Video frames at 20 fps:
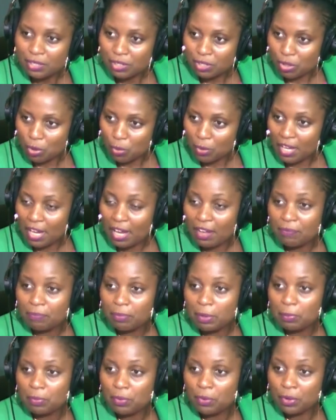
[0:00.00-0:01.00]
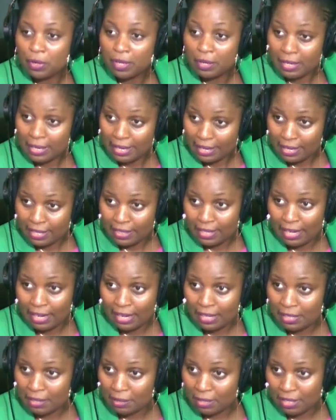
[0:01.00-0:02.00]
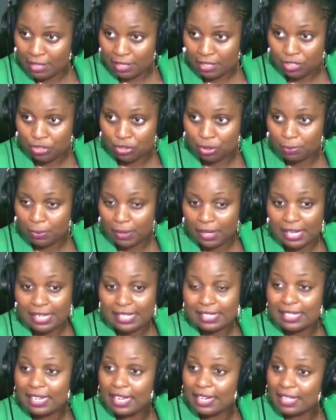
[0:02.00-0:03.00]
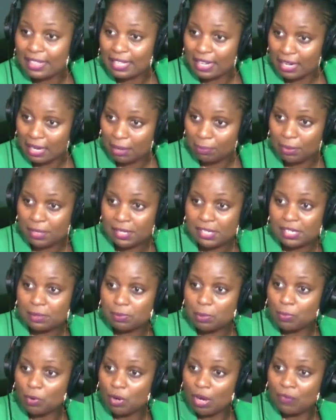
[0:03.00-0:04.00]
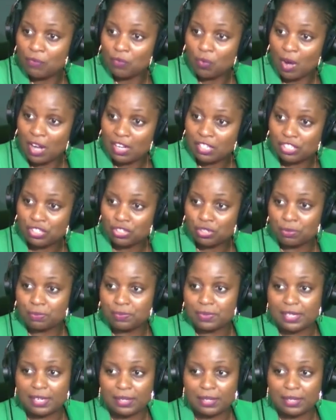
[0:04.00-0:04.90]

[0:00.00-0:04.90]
So we have people, the other industry players, like the carpenters, people have workshops